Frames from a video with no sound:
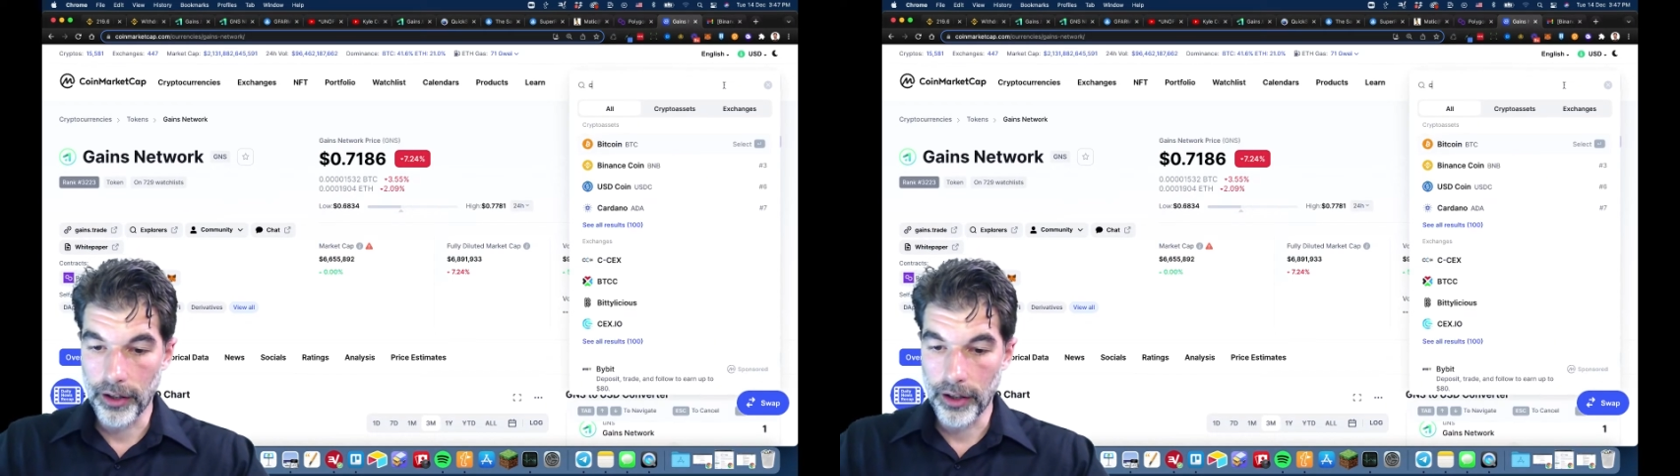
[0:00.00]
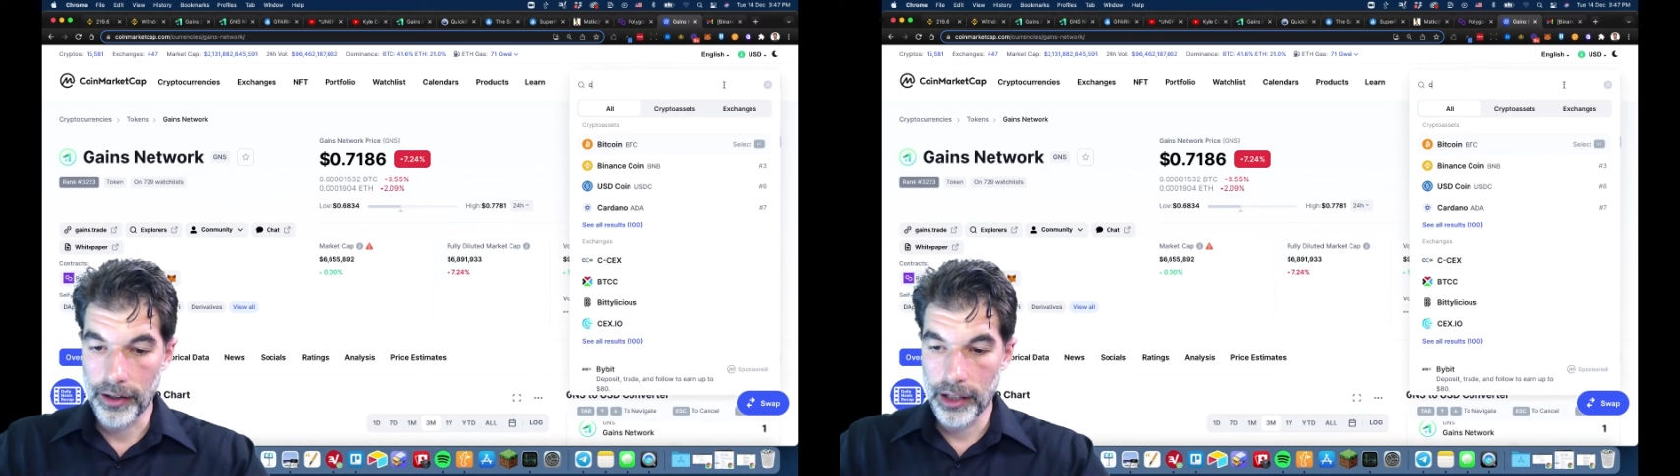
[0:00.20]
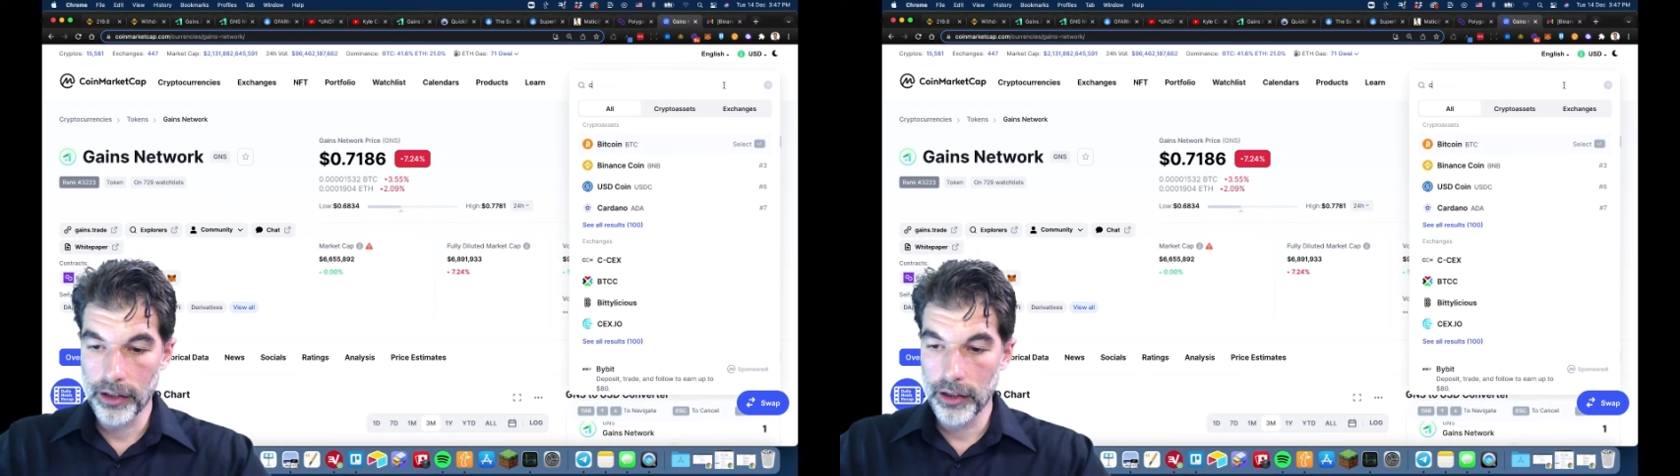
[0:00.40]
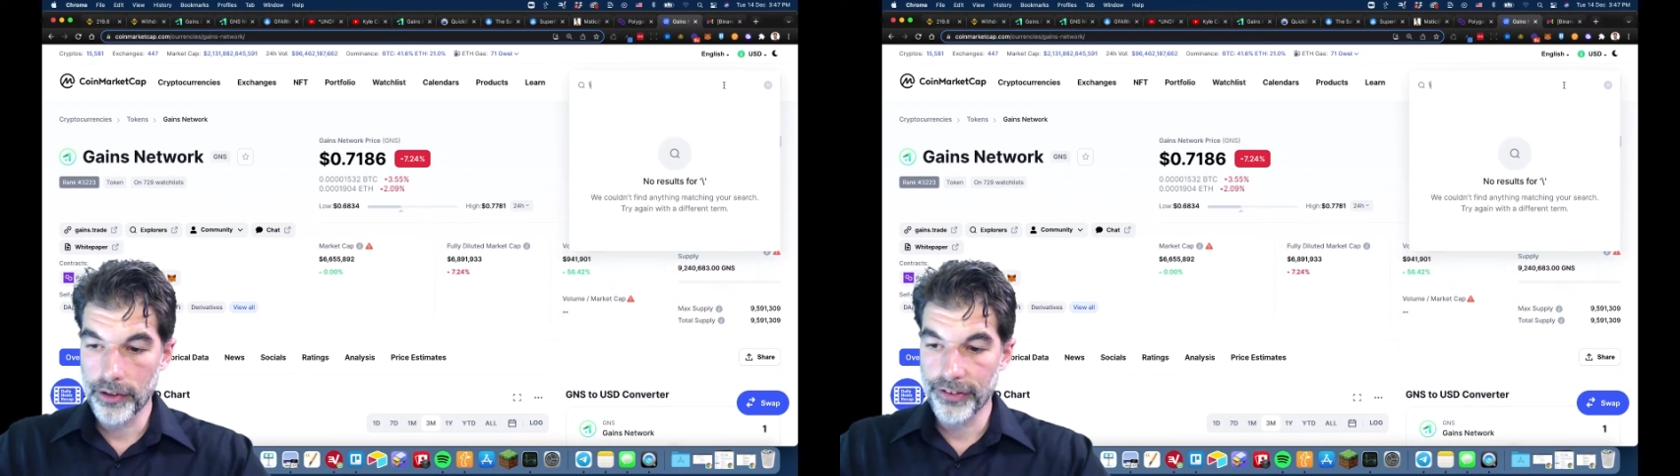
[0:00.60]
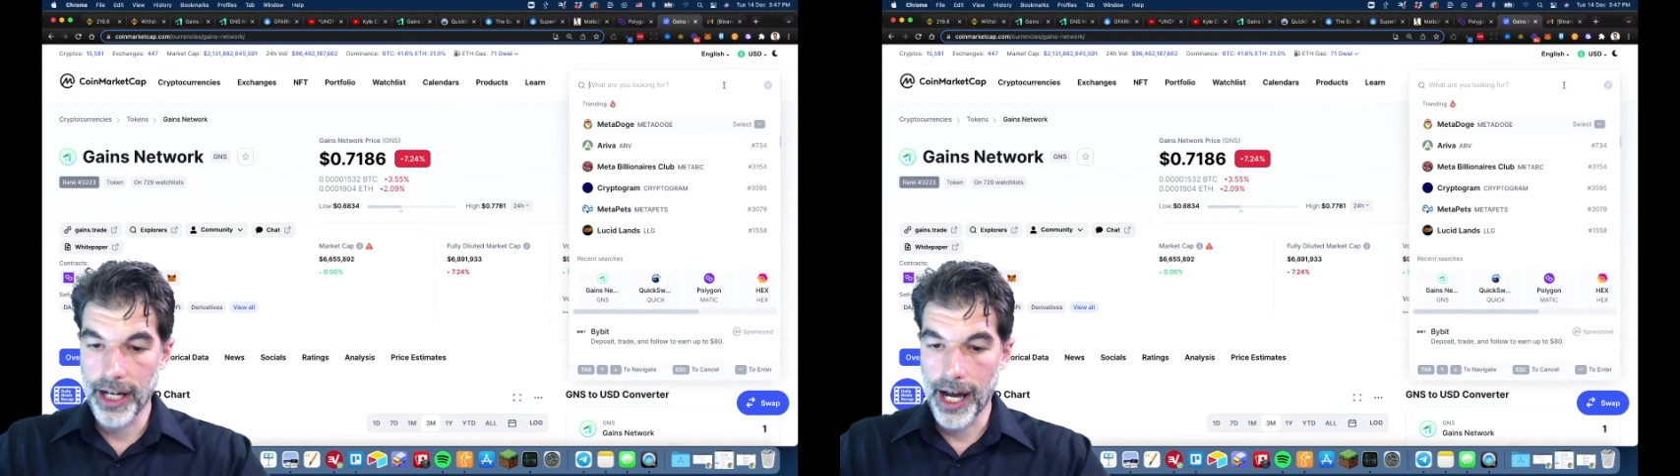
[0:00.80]
I'm going to look for
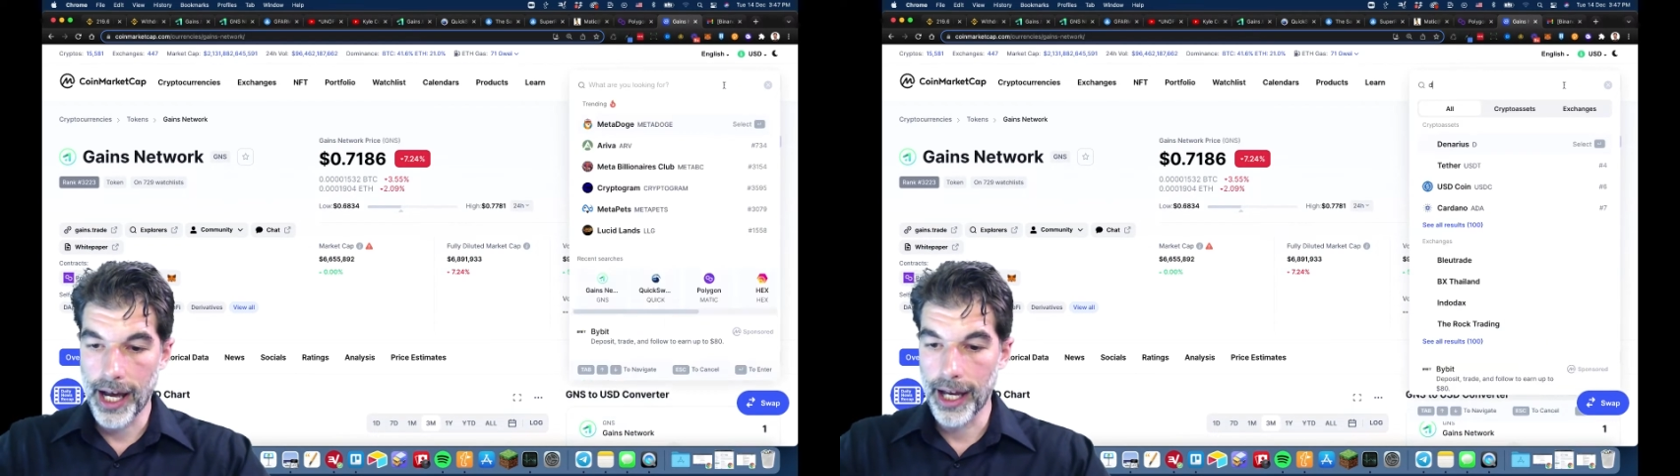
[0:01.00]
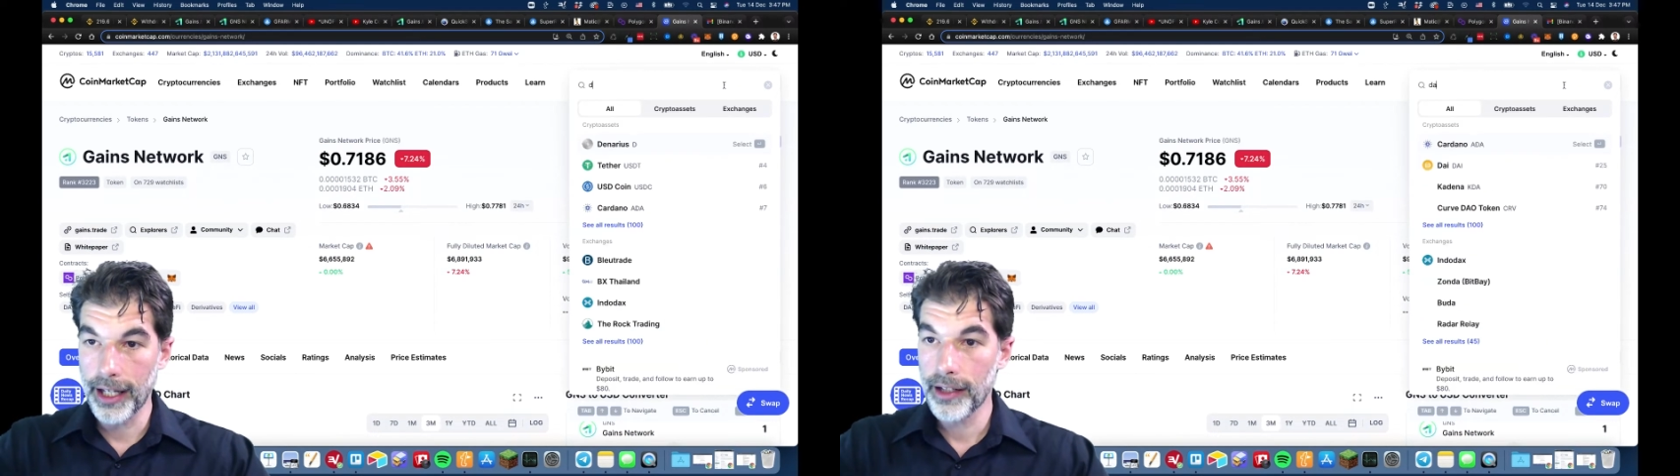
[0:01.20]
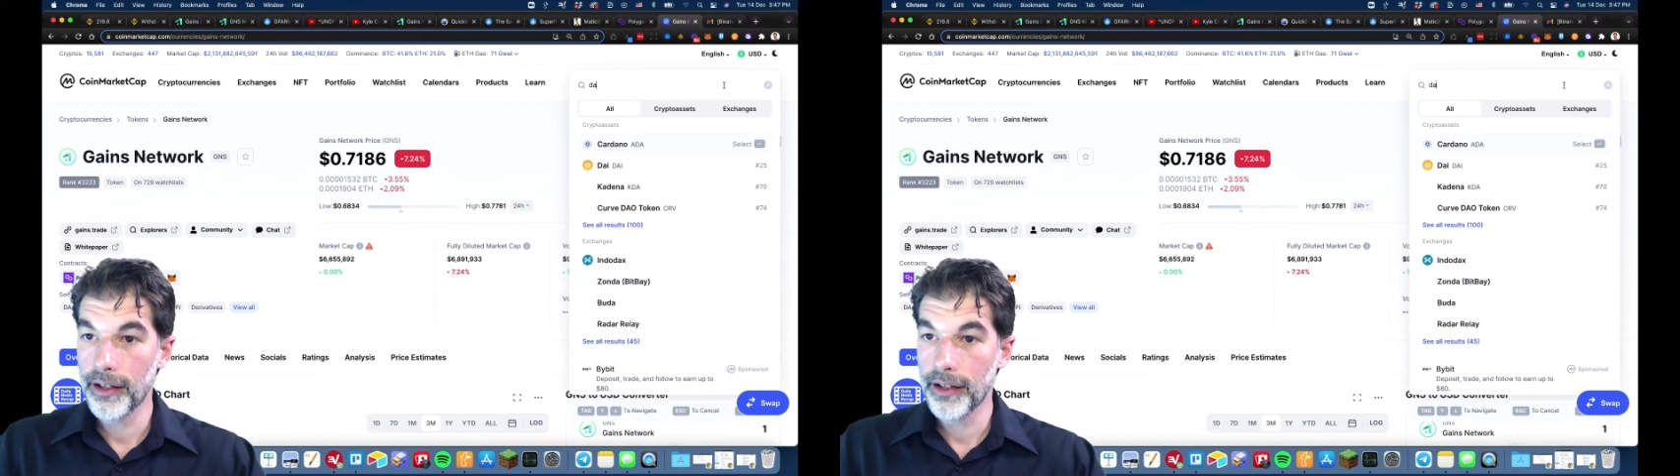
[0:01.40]
DAI.